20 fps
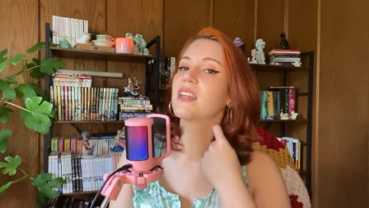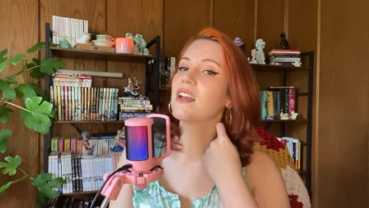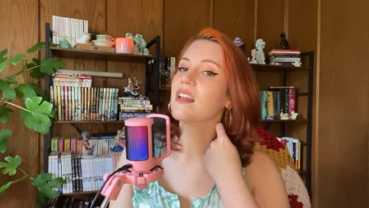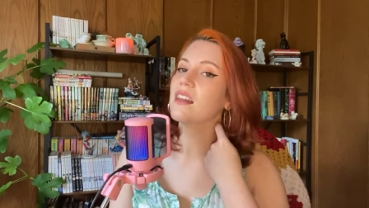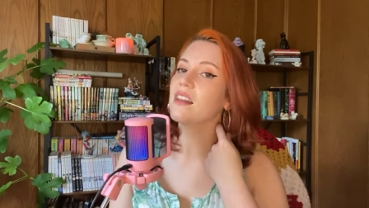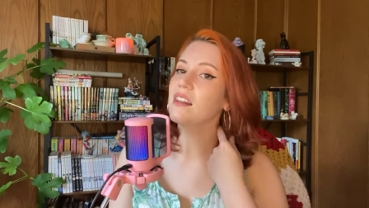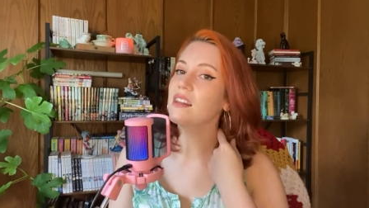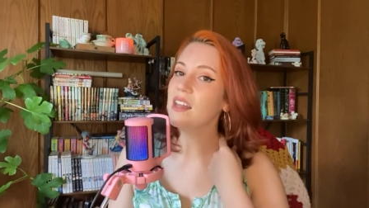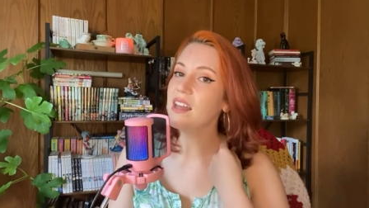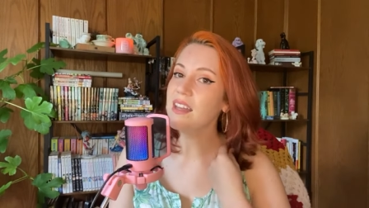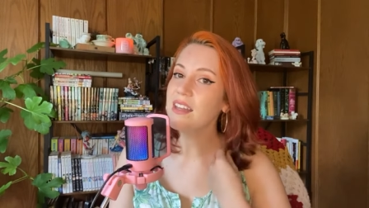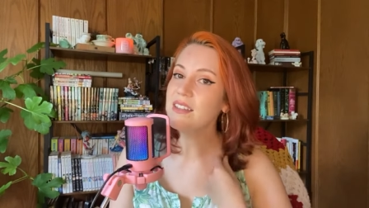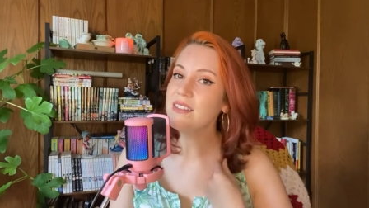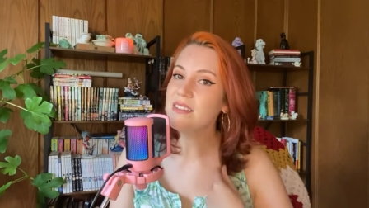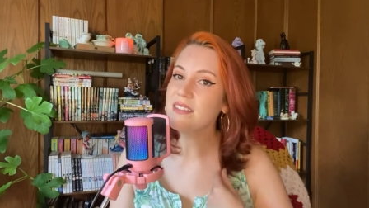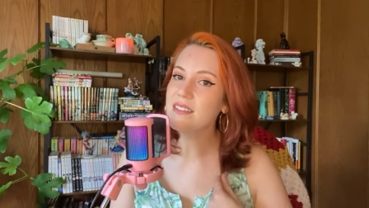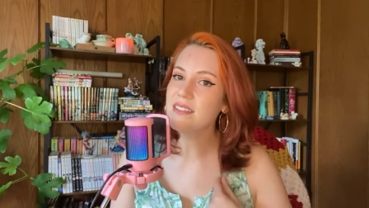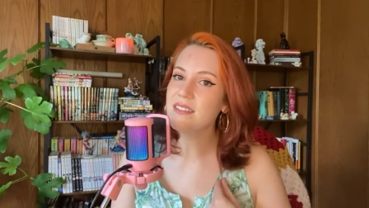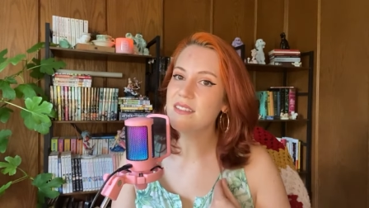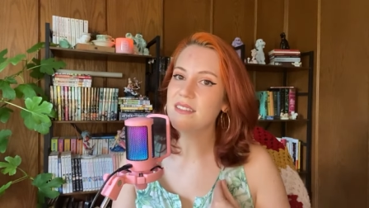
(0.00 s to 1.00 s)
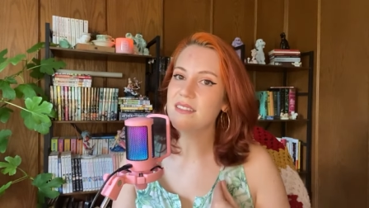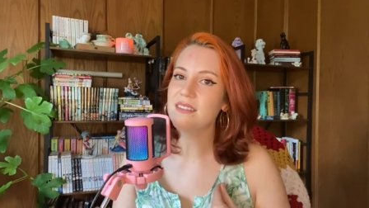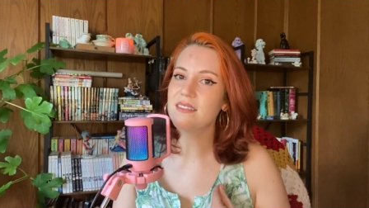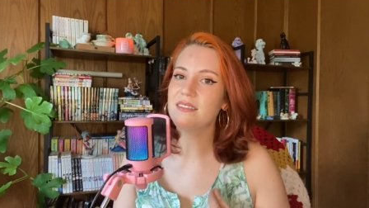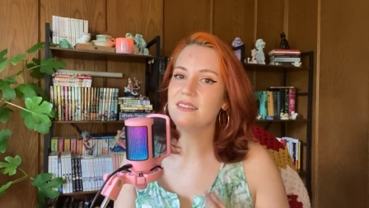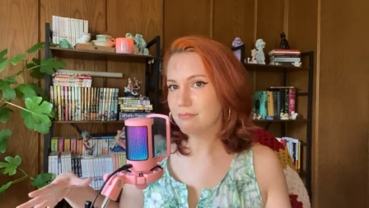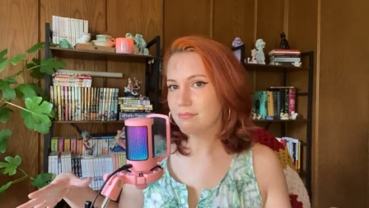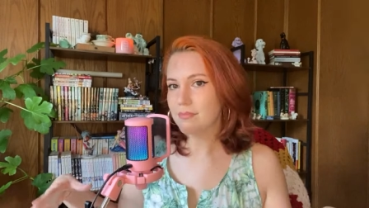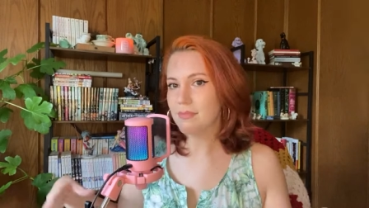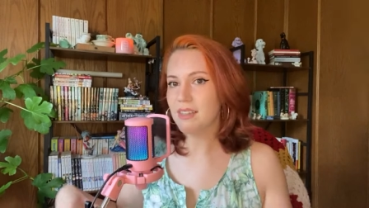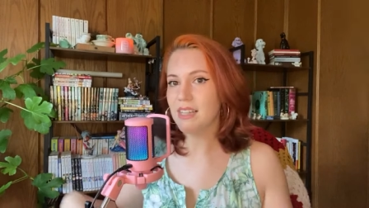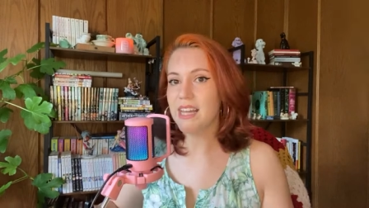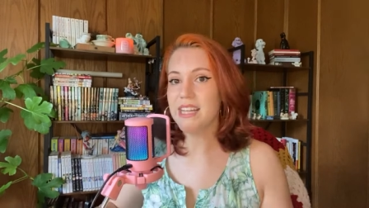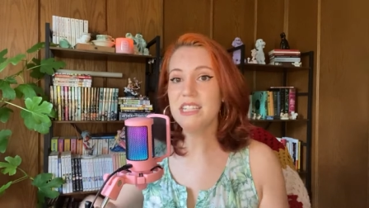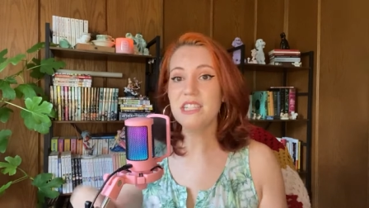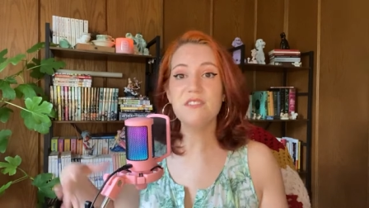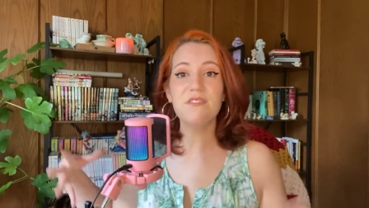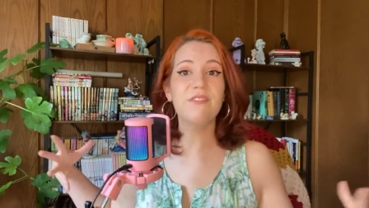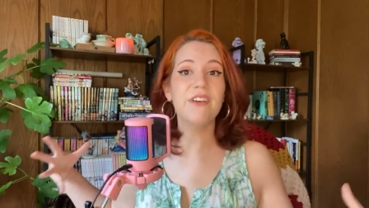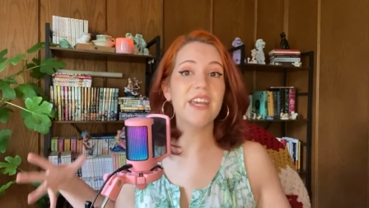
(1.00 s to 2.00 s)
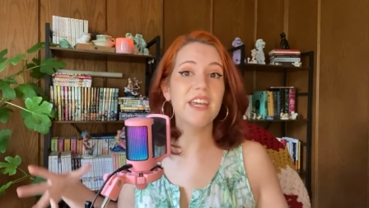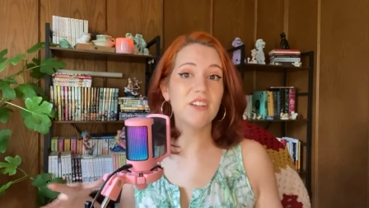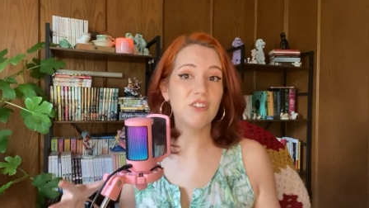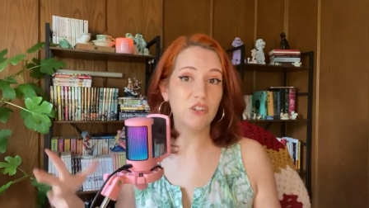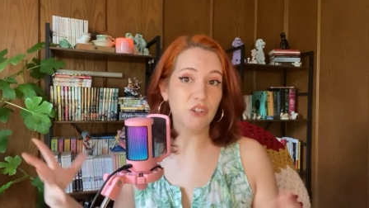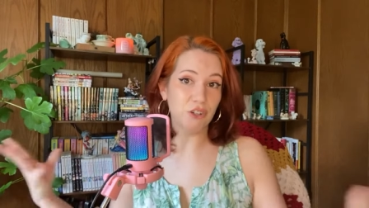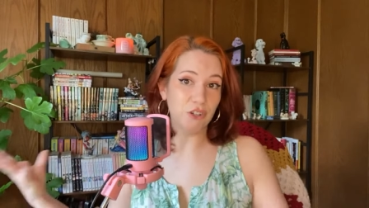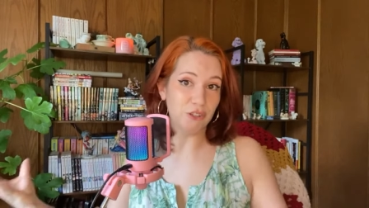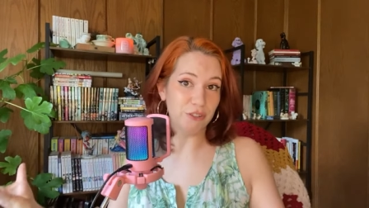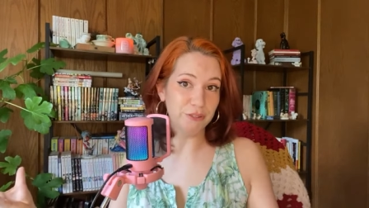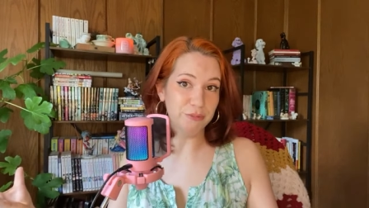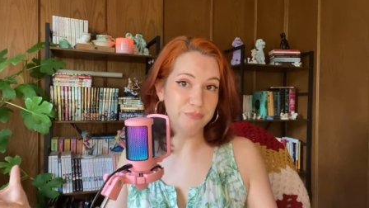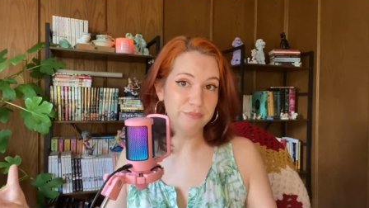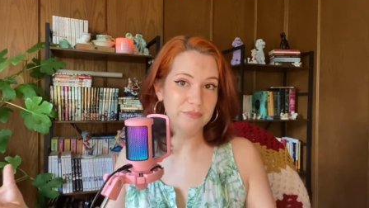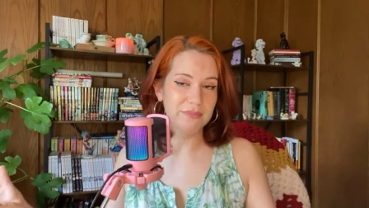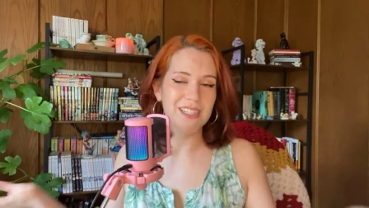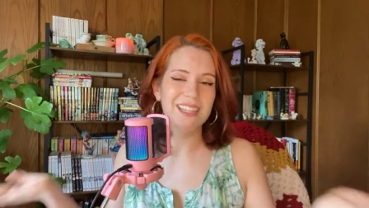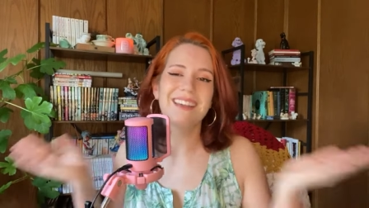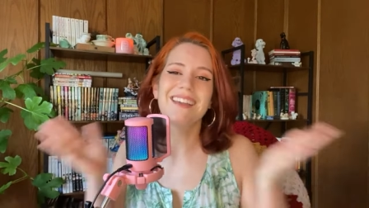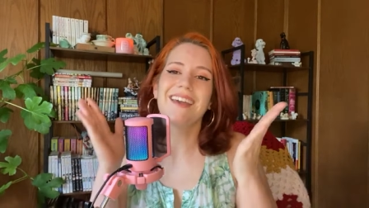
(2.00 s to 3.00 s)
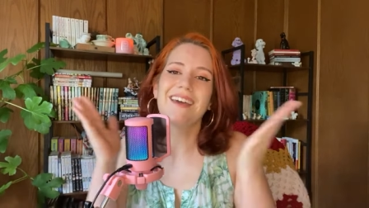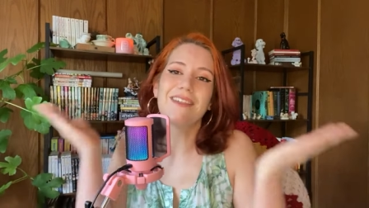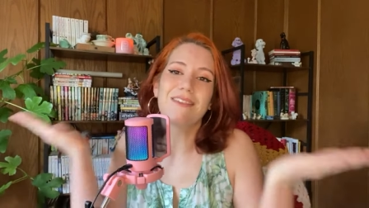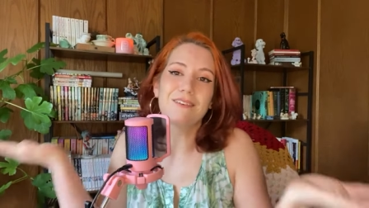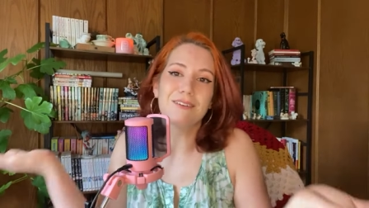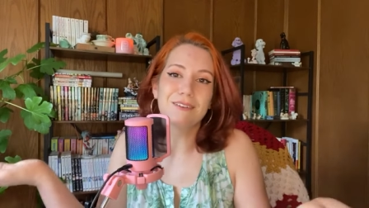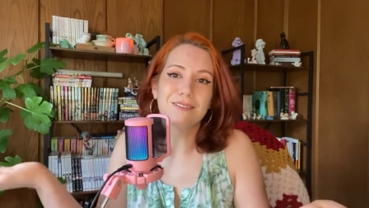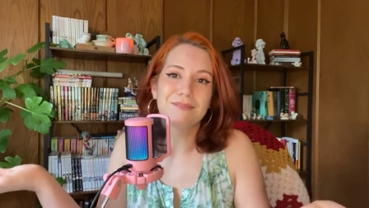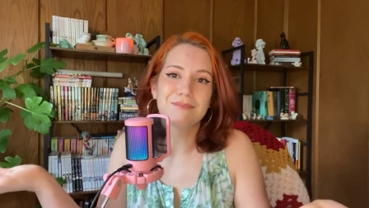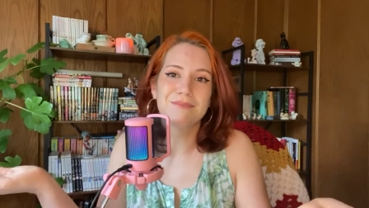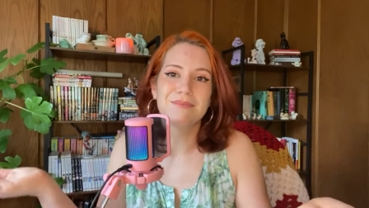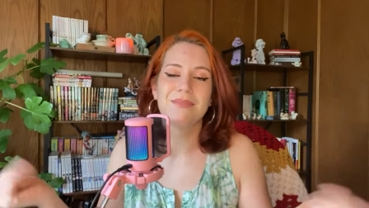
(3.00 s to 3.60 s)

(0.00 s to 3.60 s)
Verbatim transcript: let's let's fangirl together